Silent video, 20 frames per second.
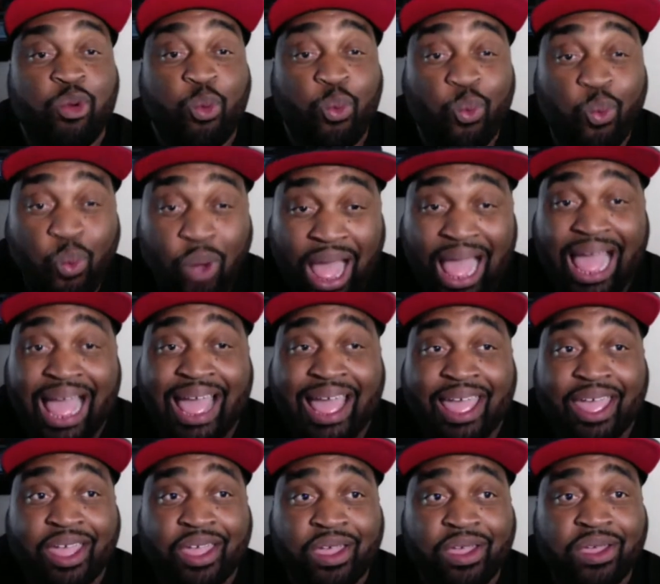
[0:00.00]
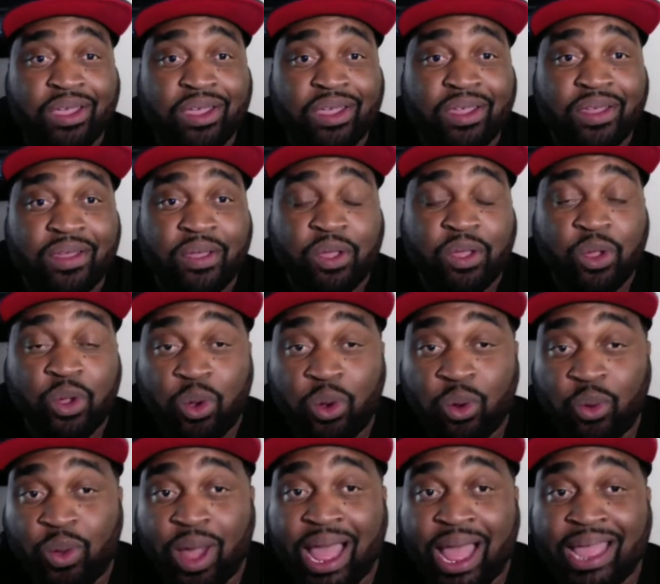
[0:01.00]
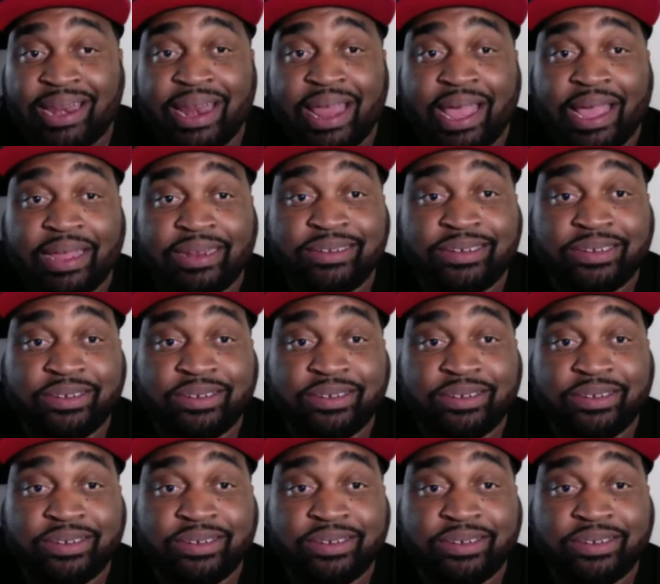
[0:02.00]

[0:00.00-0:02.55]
Why or why not?